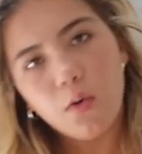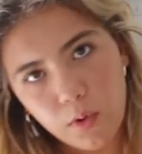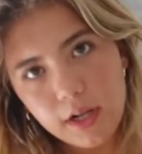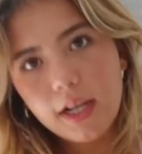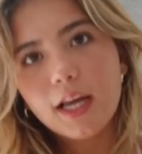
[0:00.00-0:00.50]

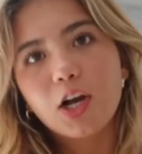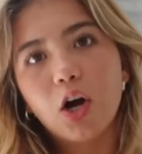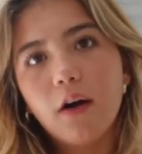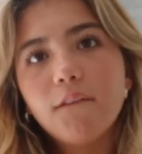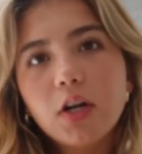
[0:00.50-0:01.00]
we need to get
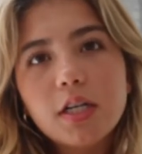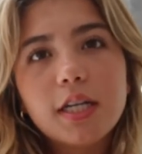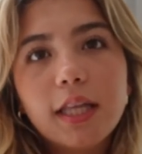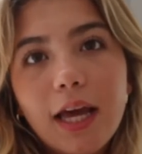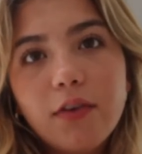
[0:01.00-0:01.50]
Converse,
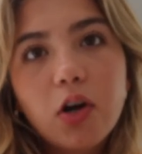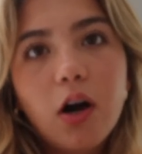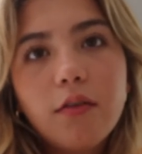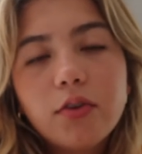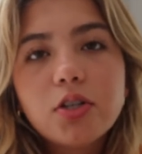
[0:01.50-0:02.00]
and they have a
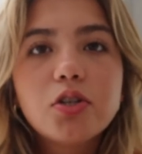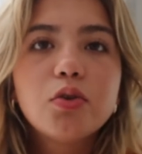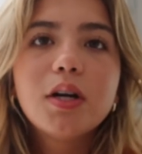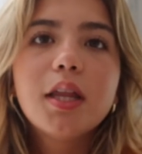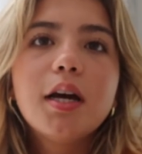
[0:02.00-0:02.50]
Converse
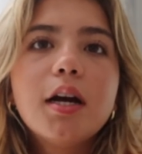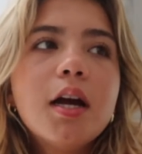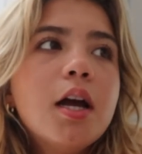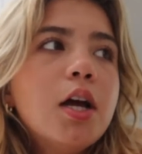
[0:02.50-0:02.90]
store there,